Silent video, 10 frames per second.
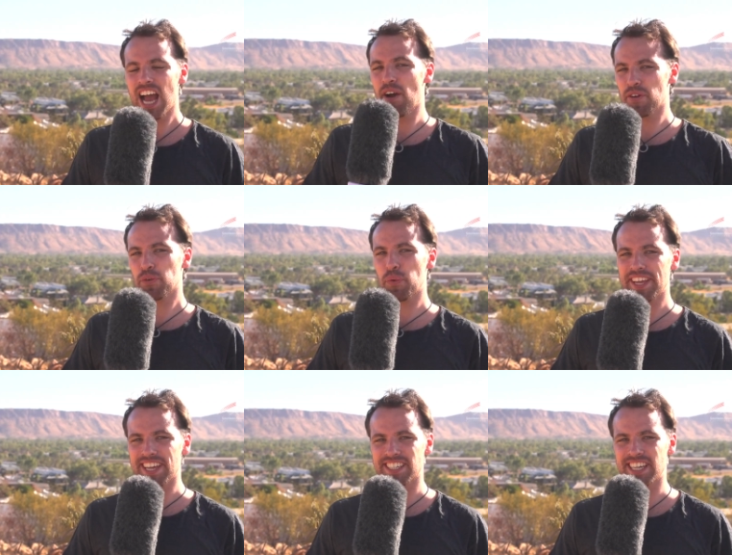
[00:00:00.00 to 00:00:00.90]
And with the
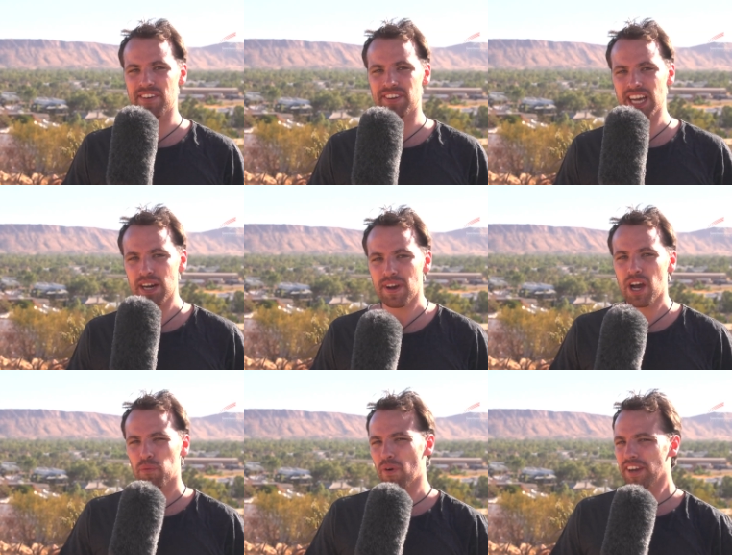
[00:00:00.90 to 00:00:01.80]
weekend coming up,
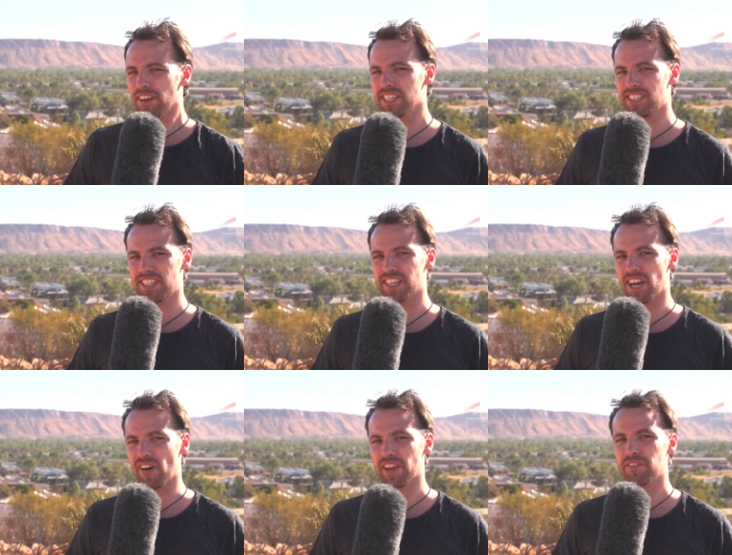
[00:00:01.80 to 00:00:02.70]
why not consider
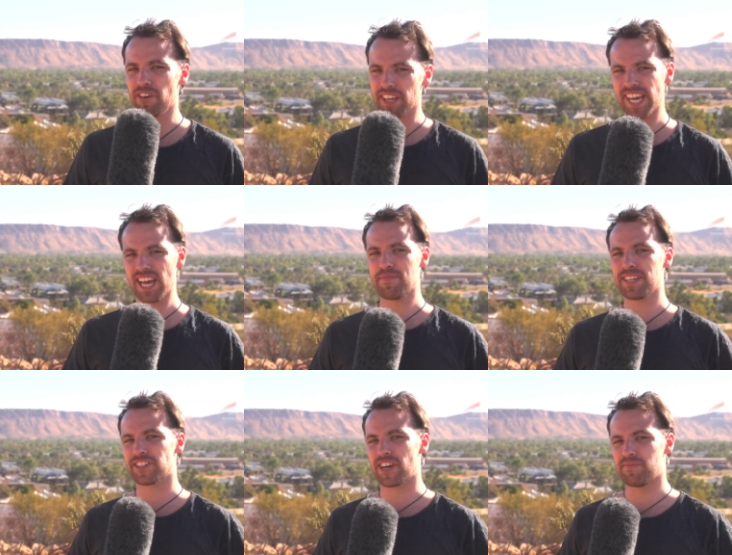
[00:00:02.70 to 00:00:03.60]
going for a
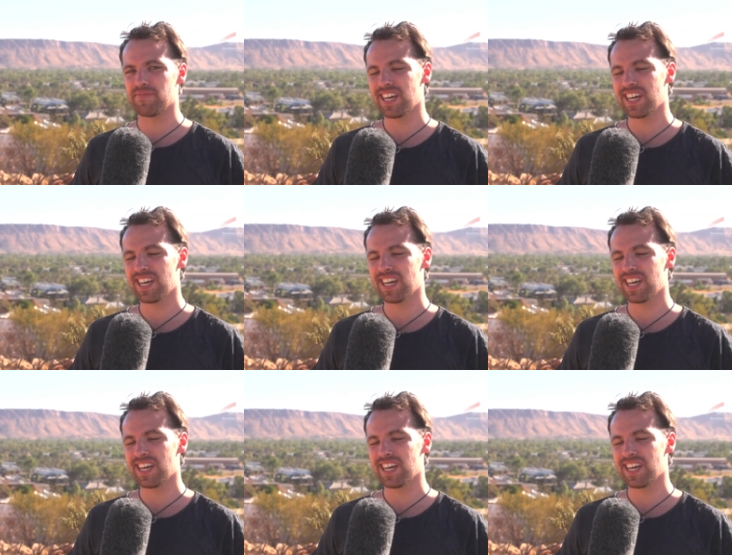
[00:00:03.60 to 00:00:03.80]
camping trip?